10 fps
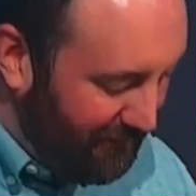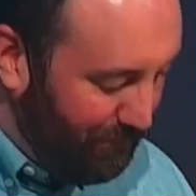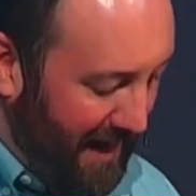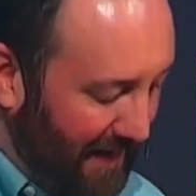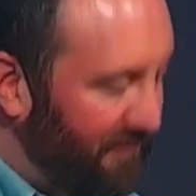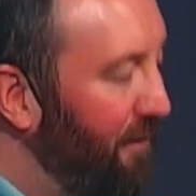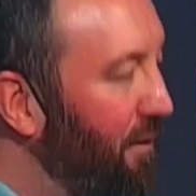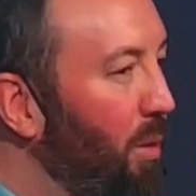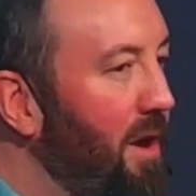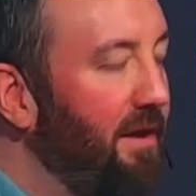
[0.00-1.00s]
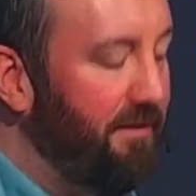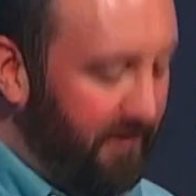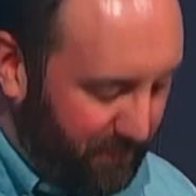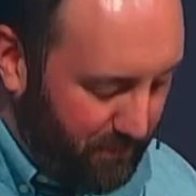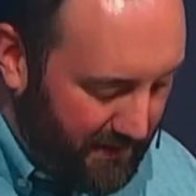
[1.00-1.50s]
this Passover? What is
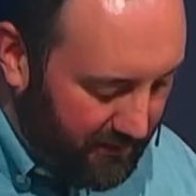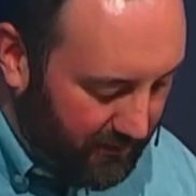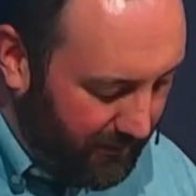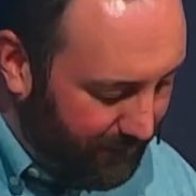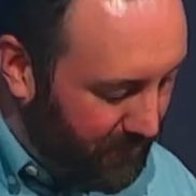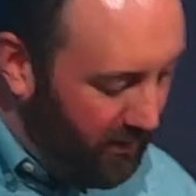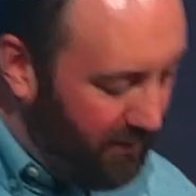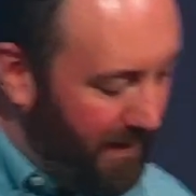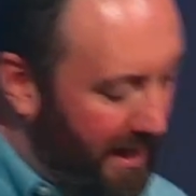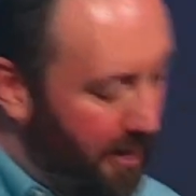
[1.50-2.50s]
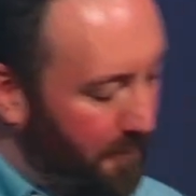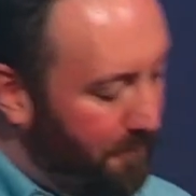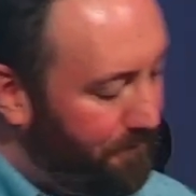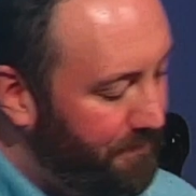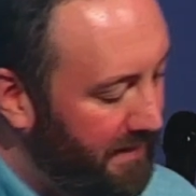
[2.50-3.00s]
this meal all
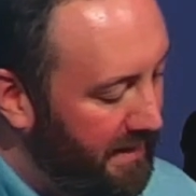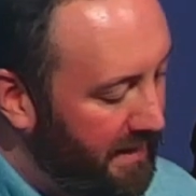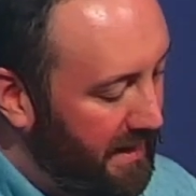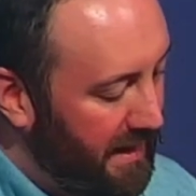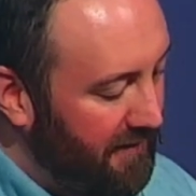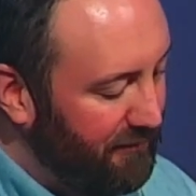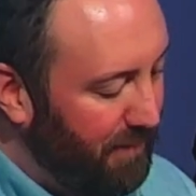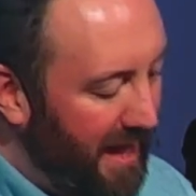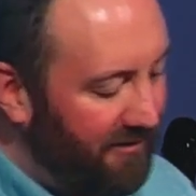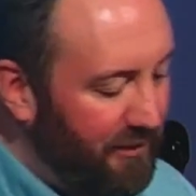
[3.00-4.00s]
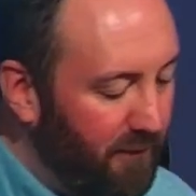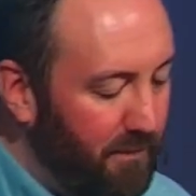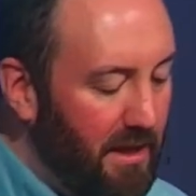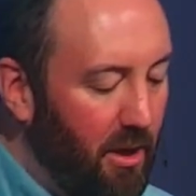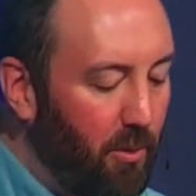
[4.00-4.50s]
about? And this
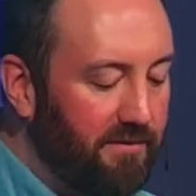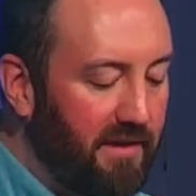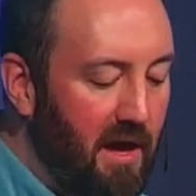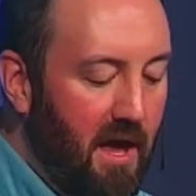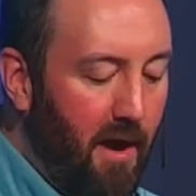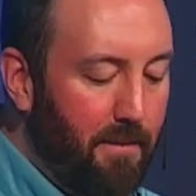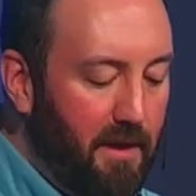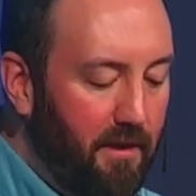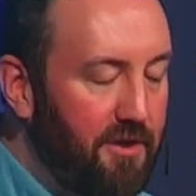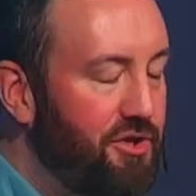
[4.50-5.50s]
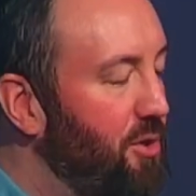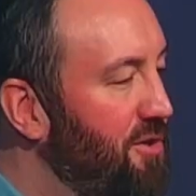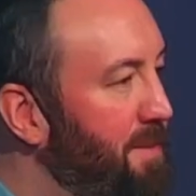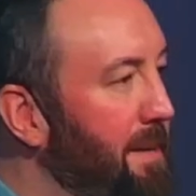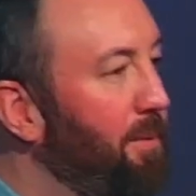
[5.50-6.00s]
Passover meal was a meal the
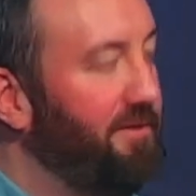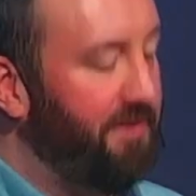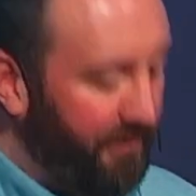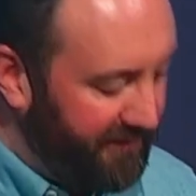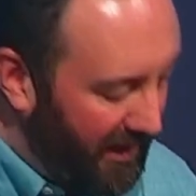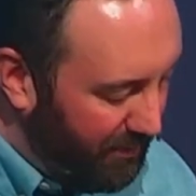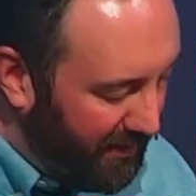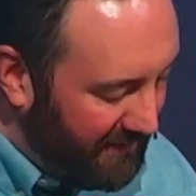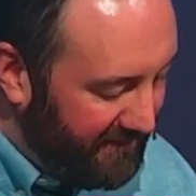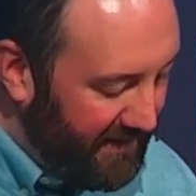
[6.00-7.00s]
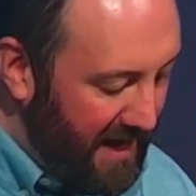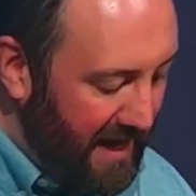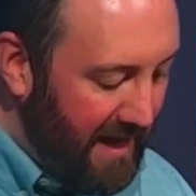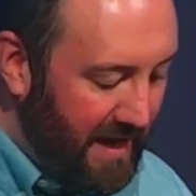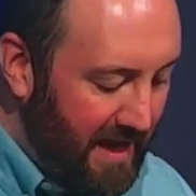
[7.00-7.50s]
Jewish people still celebrate
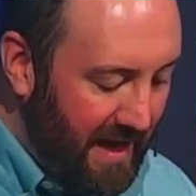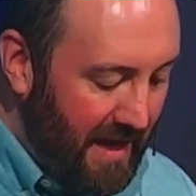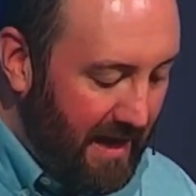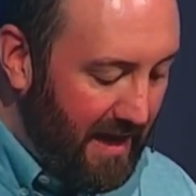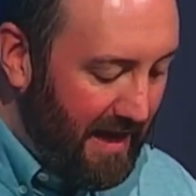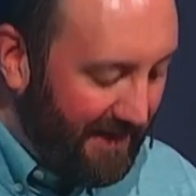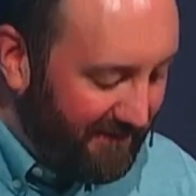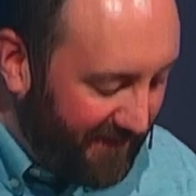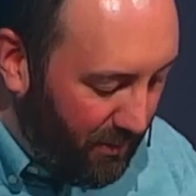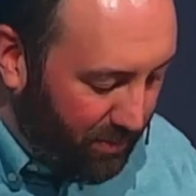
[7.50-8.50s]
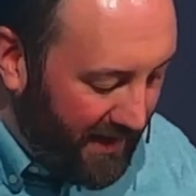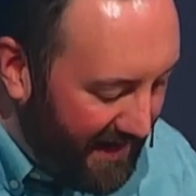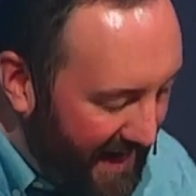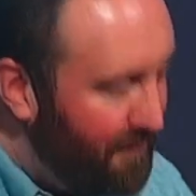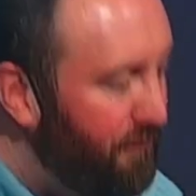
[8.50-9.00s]
today. And they
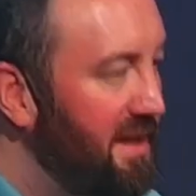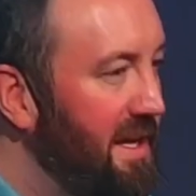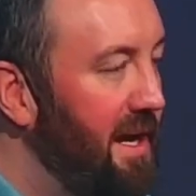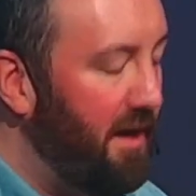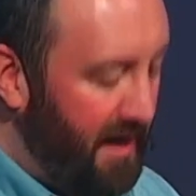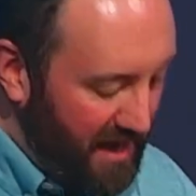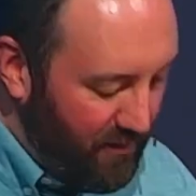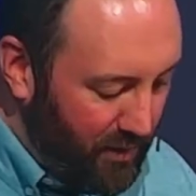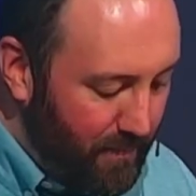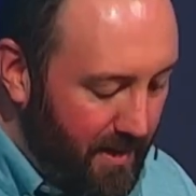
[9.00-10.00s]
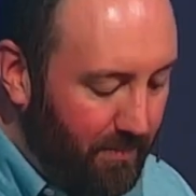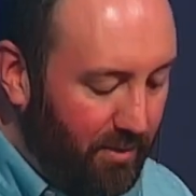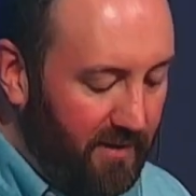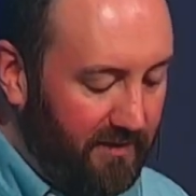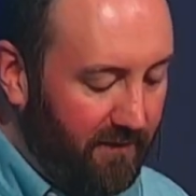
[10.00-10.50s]
celebrate it every year in
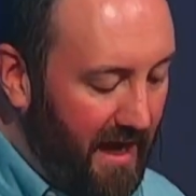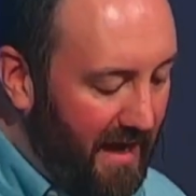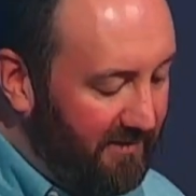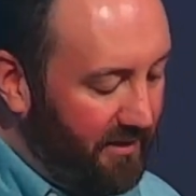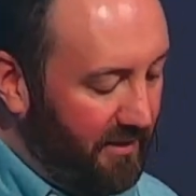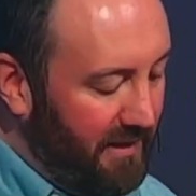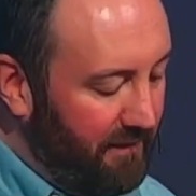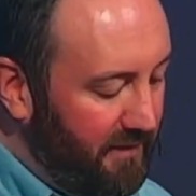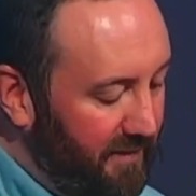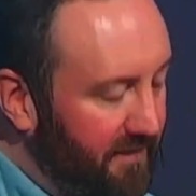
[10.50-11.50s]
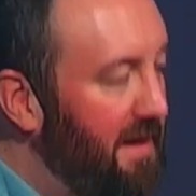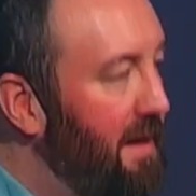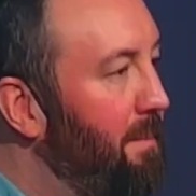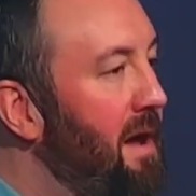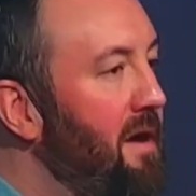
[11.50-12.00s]
remembrance of God's deliverance of
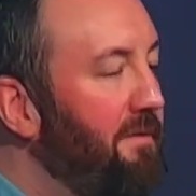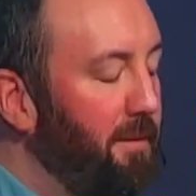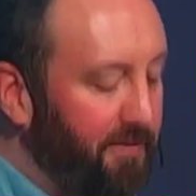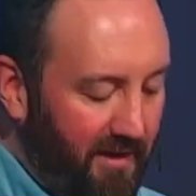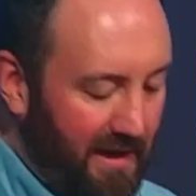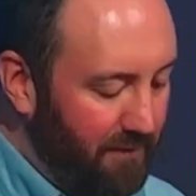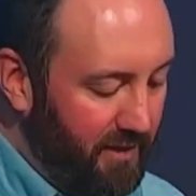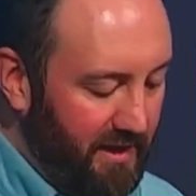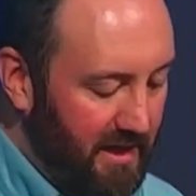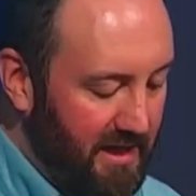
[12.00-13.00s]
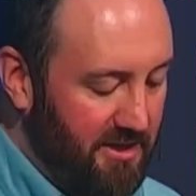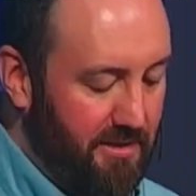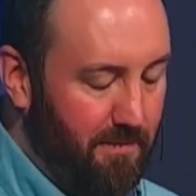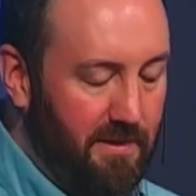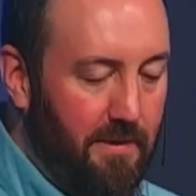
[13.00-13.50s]
them from slavery in
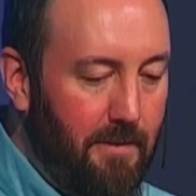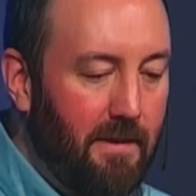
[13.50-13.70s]
Egypt.